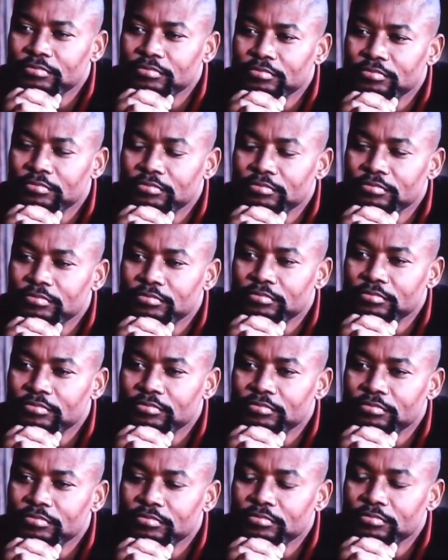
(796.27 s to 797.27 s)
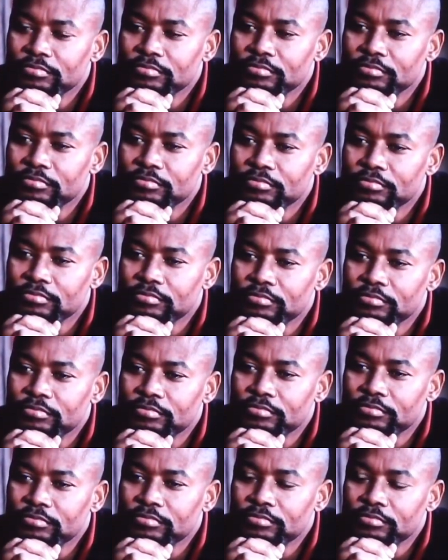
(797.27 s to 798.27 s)

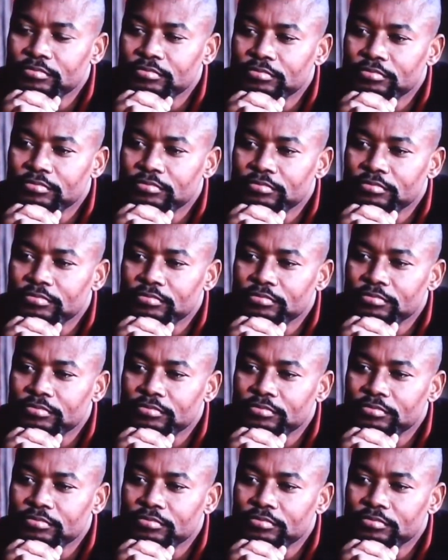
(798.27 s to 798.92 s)
[no speech]